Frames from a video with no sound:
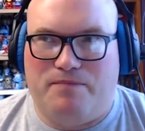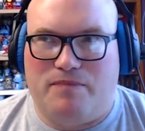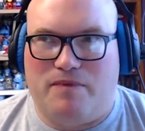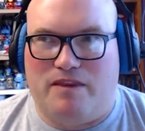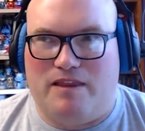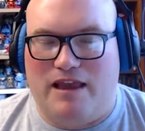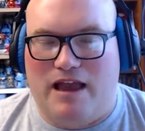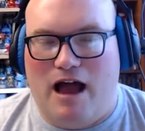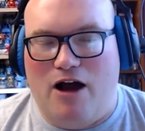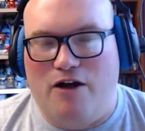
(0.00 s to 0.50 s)

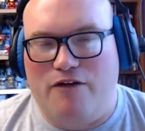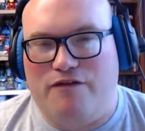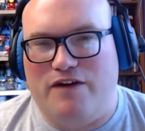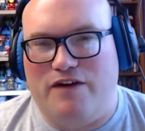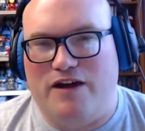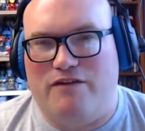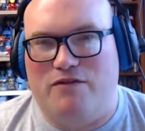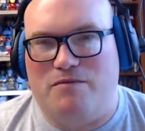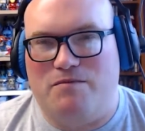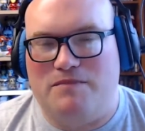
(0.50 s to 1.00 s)
the whole
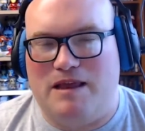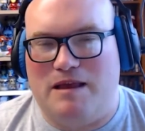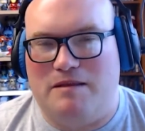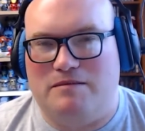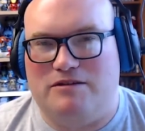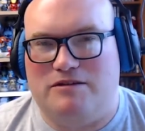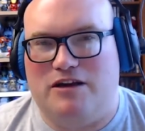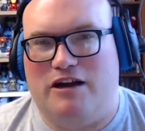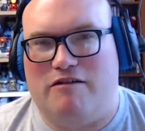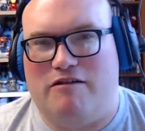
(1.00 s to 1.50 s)
thing of him
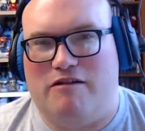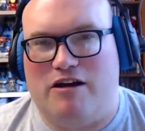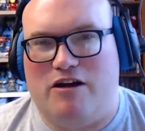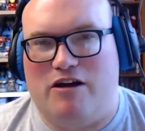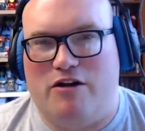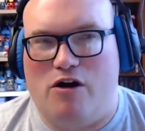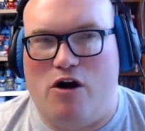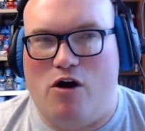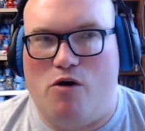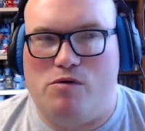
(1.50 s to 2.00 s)
then turning around
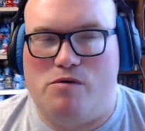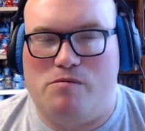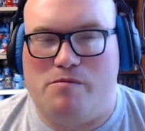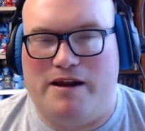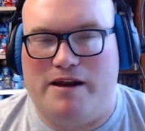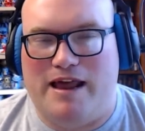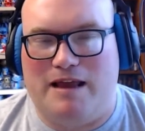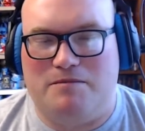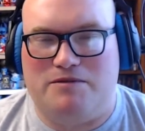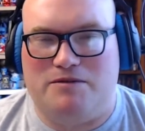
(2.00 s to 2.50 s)
going, oh, well,
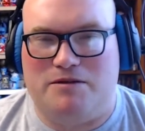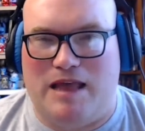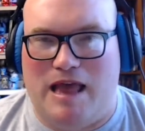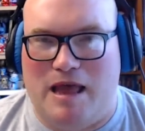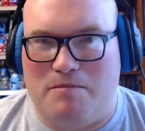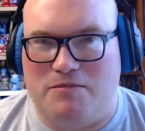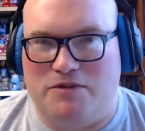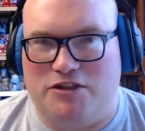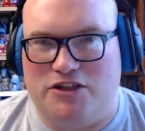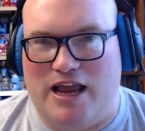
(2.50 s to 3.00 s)
my name's
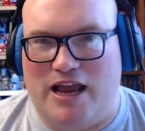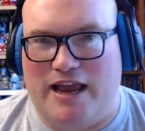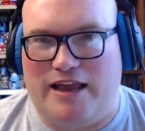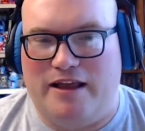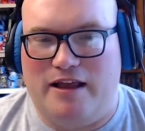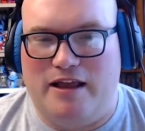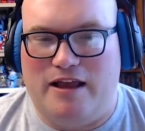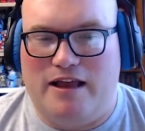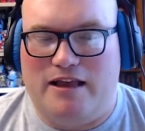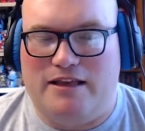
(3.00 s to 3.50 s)
MJ.
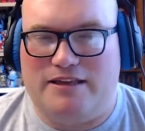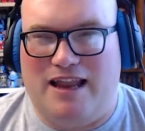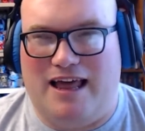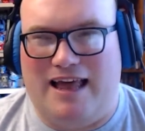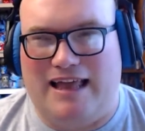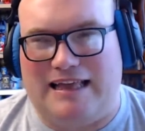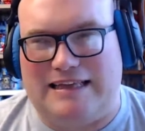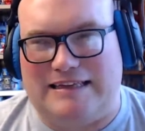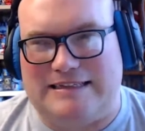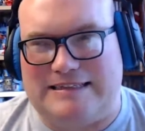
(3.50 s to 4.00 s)
It's
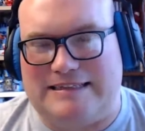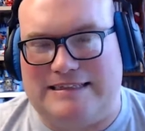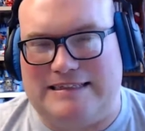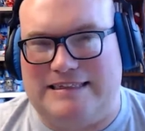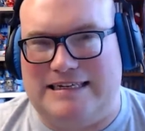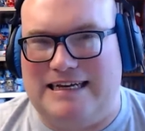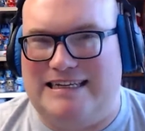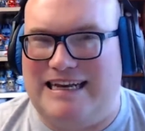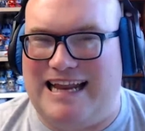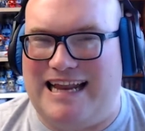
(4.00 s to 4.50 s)
like,
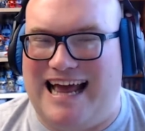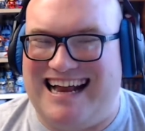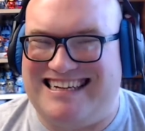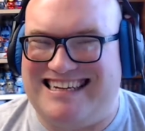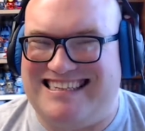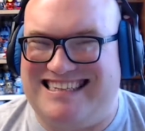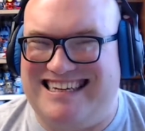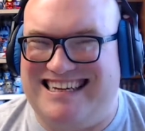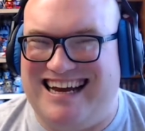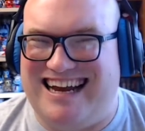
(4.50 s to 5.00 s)
I did
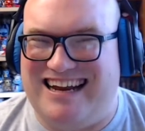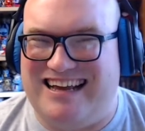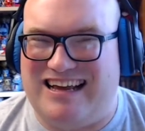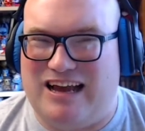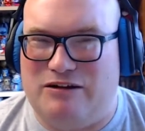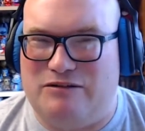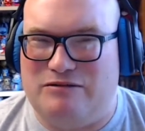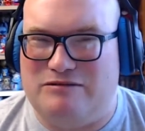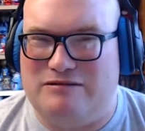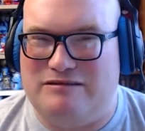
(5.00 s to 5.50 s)
actually kind of
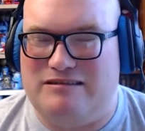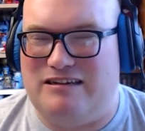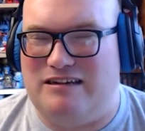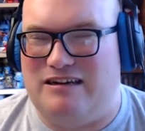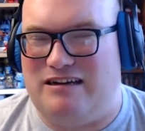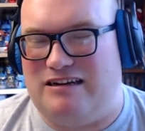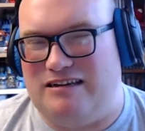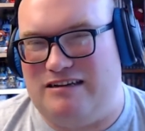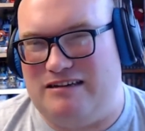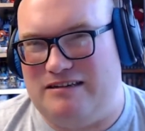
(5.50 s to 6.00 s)
go,
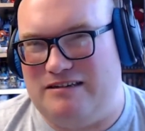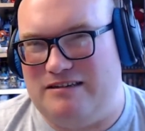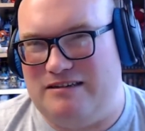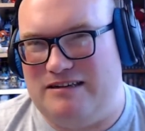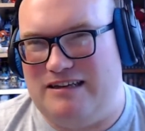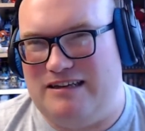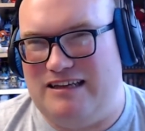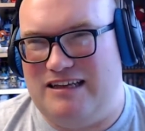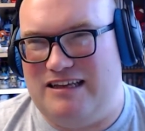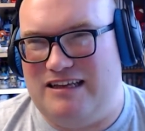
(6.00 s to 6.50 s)
oh,
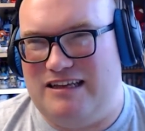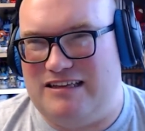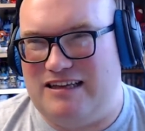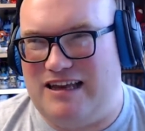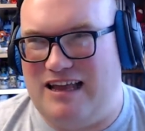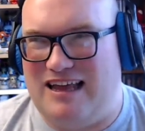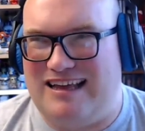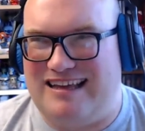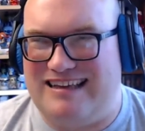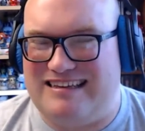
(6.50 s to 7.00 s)
it's
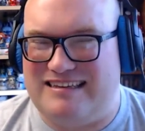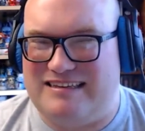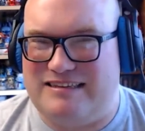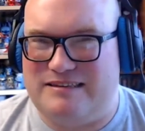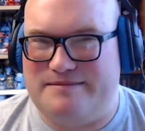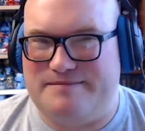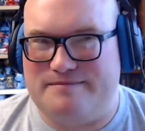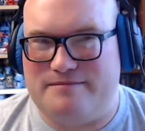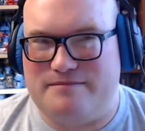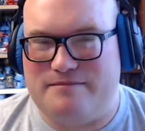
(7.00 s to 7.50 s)
like,
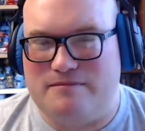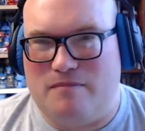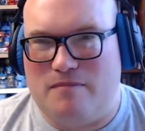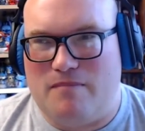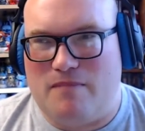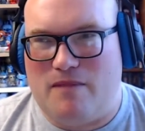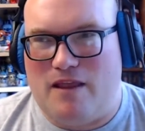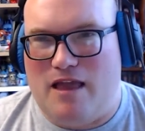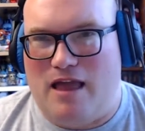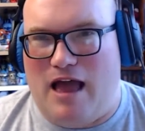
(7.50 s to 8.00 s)

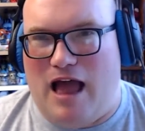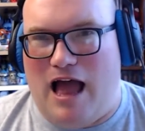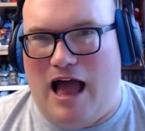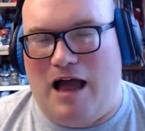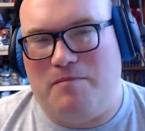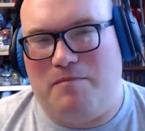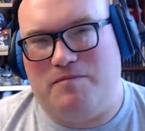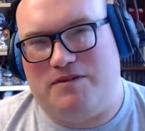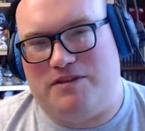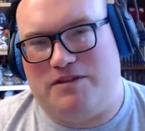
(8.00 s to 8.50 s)

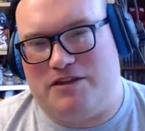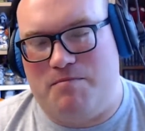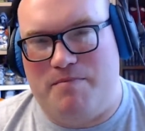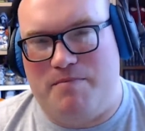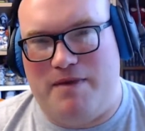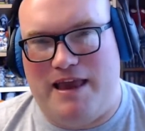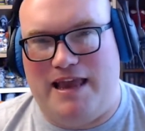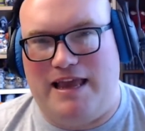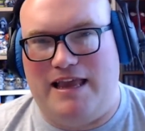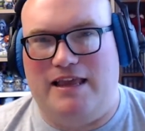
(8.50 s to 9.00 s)
to
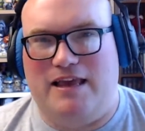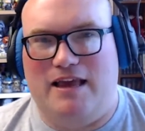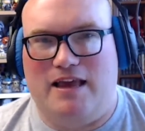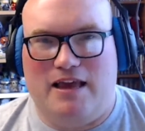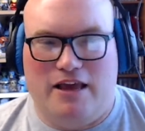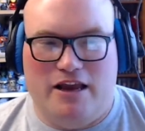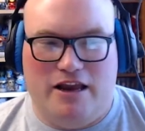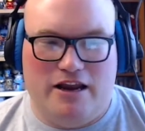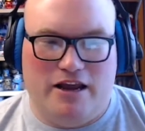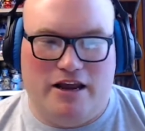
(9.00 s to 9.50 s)
me,
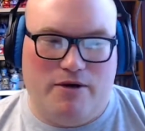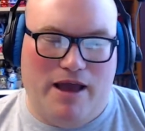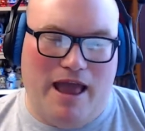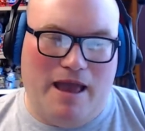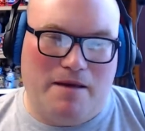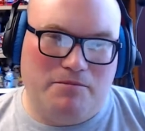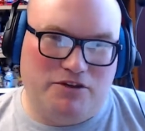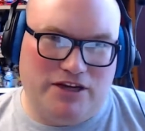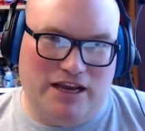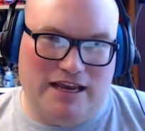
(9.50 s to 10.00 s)

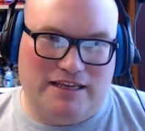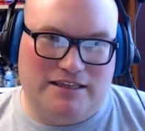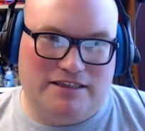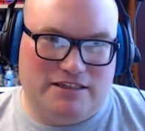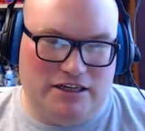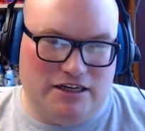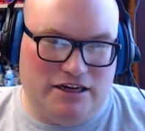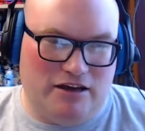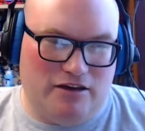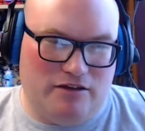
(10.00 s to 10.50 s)

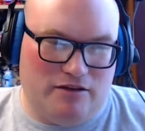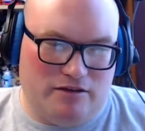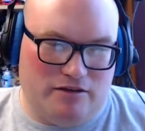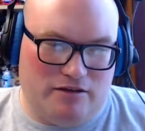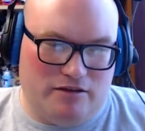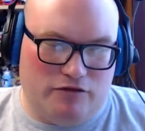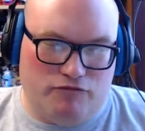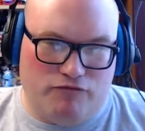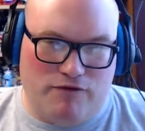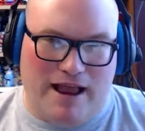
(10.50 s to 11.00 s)
MJ's,
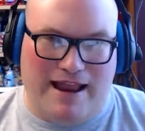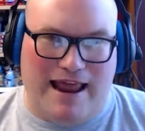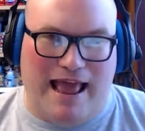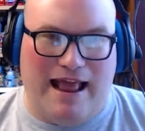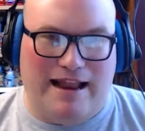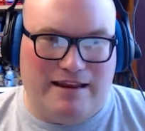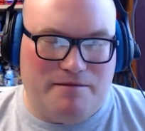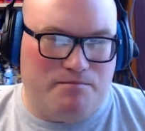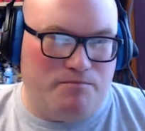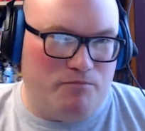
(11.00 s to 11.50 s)
the
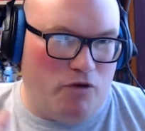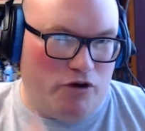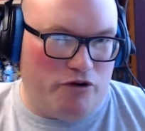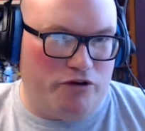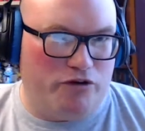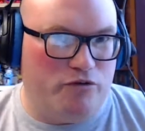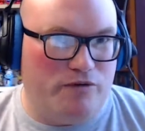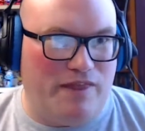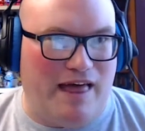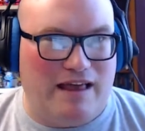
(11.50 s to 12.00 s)
red-headed
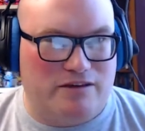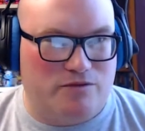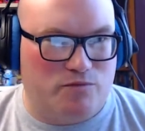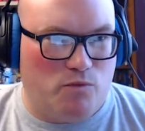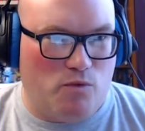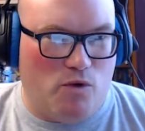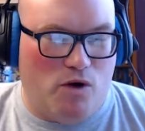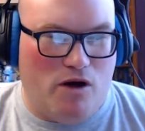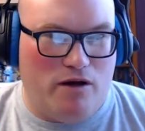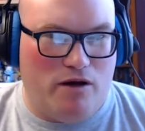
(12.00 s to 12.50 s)
model,
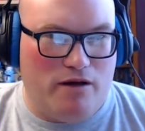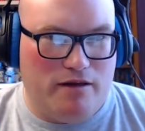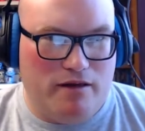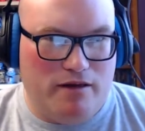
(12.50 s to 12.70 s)
that's what